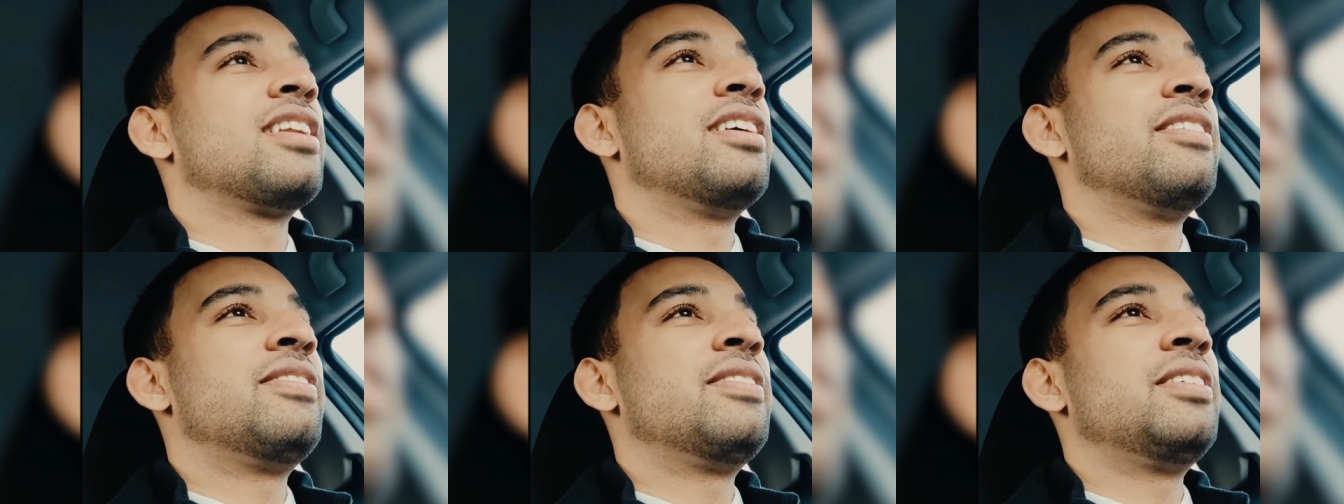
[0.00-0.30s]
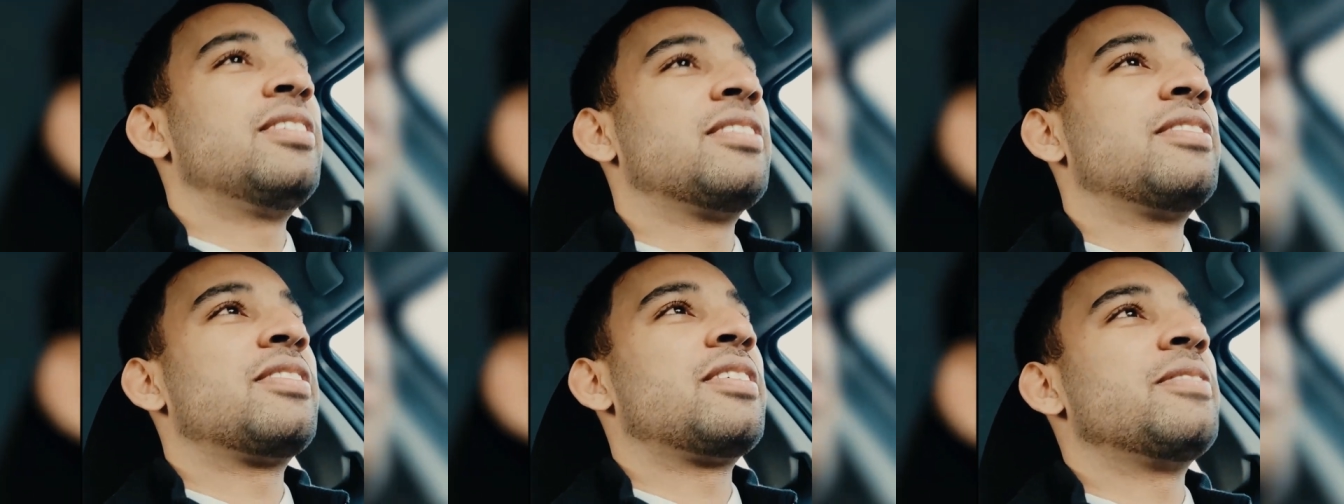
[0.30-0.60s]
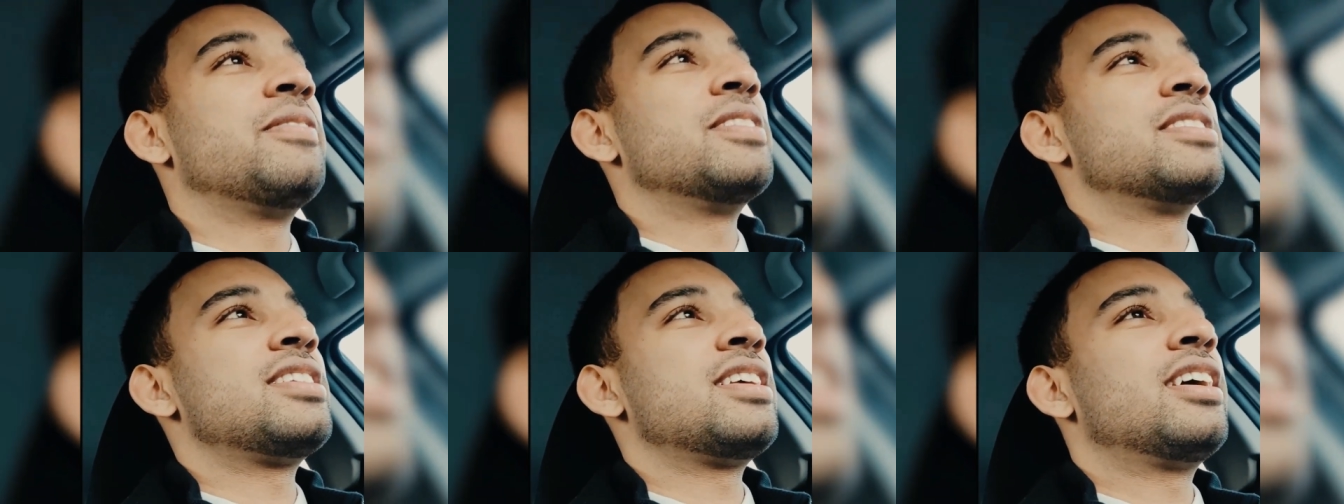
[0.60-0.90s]
if you're
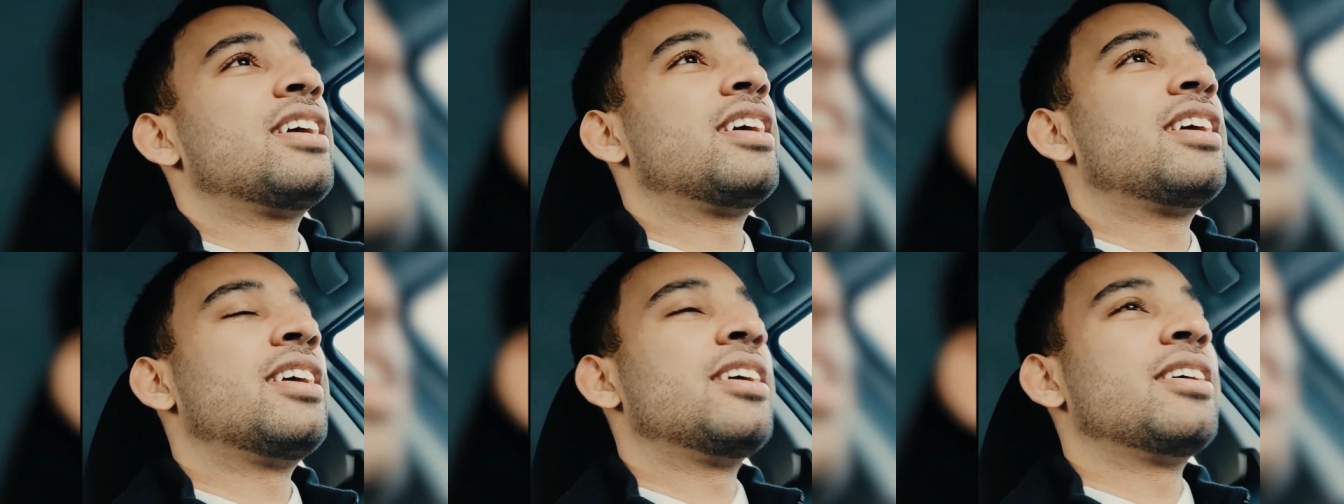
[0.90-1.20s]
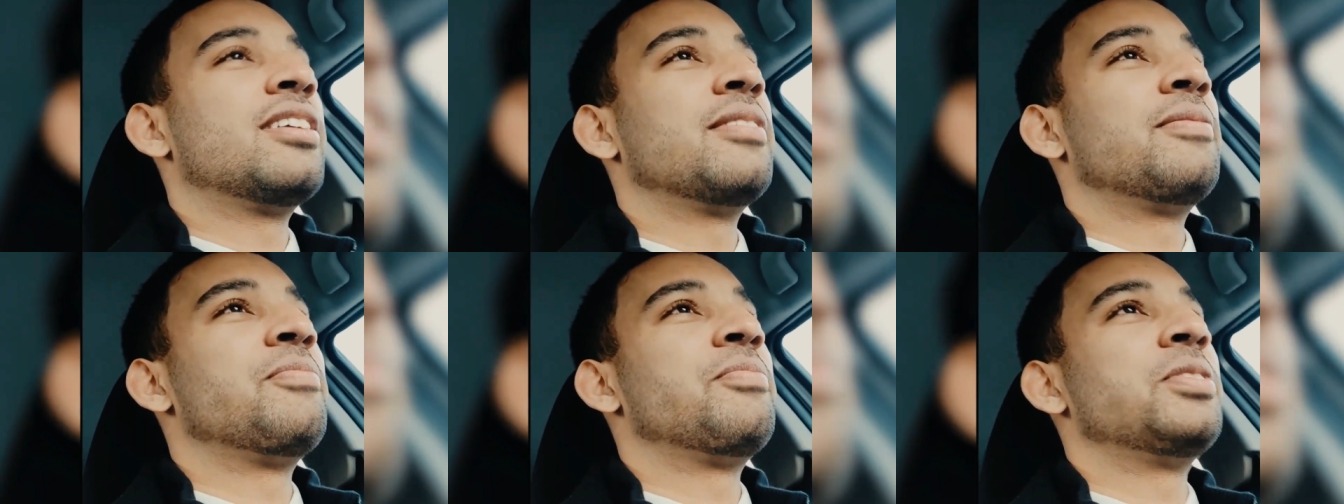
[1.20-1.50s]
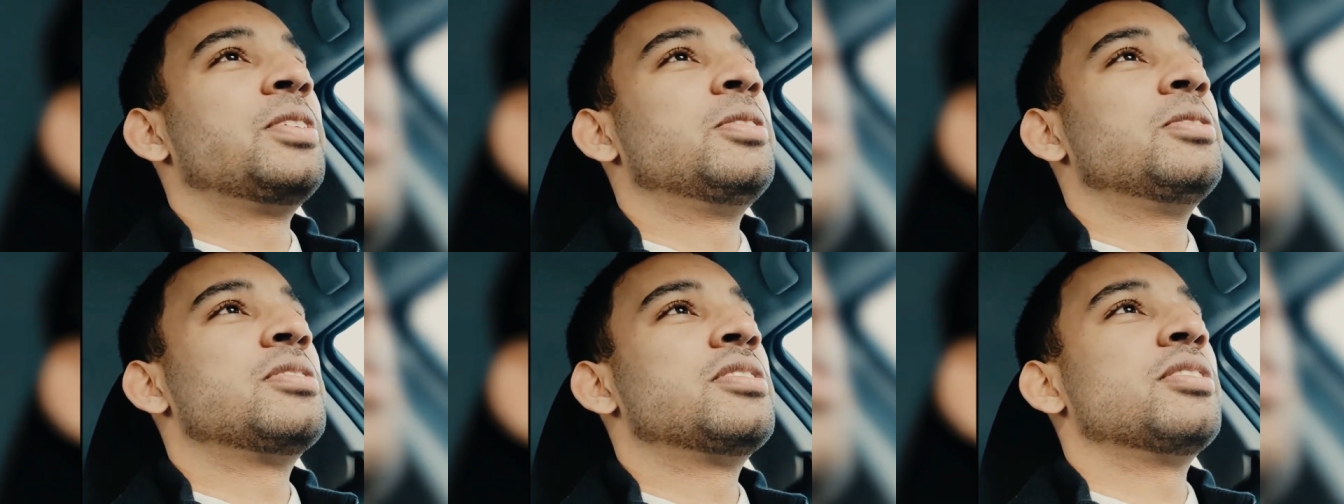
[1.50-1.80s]
from this area,
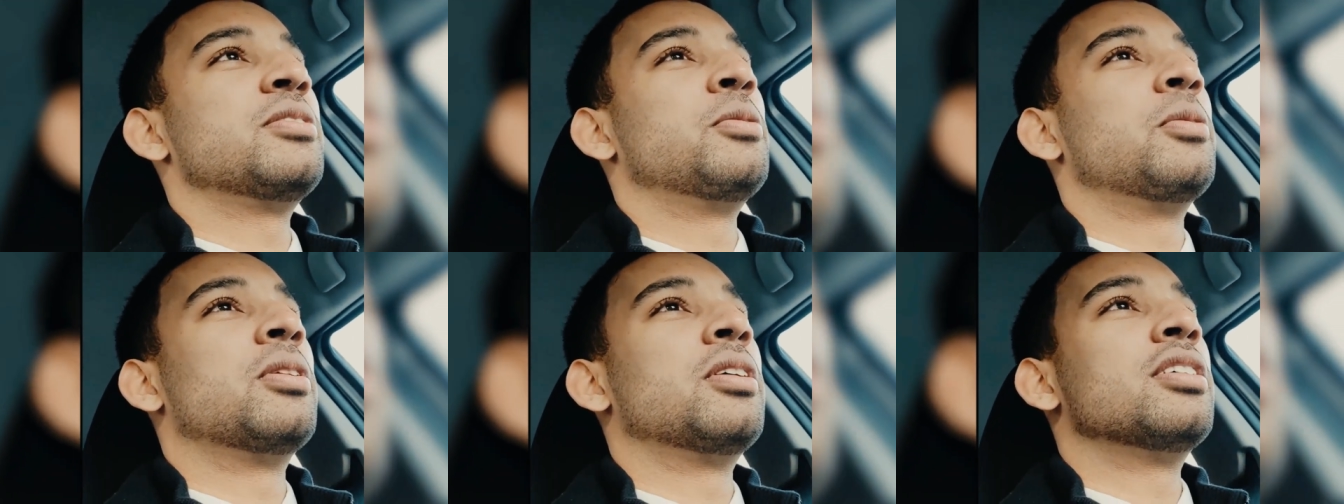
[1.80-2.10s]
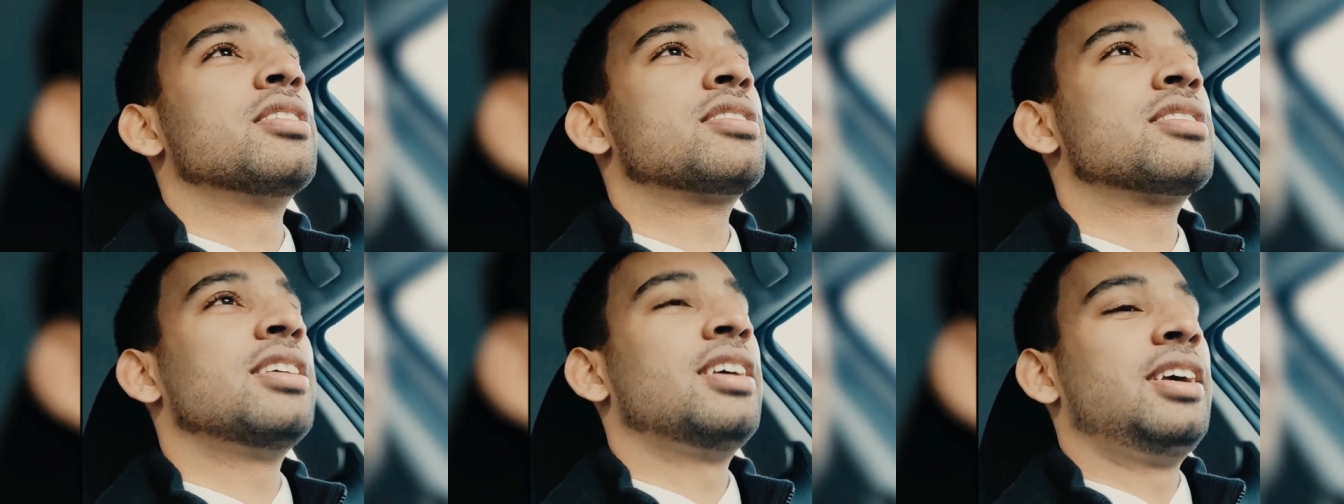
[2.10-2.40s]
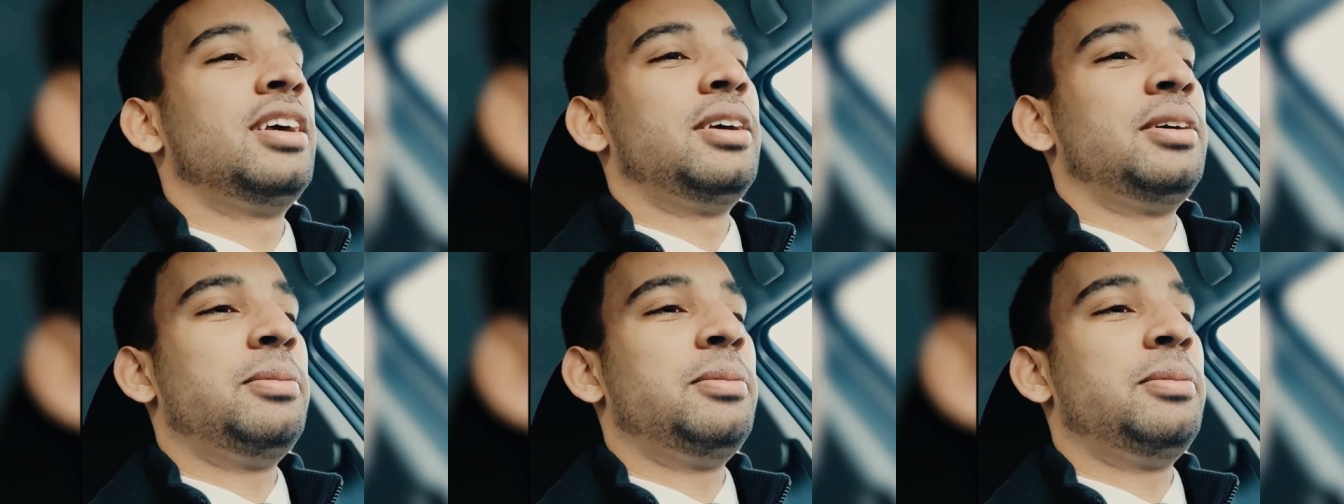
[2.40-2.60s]
used to worse.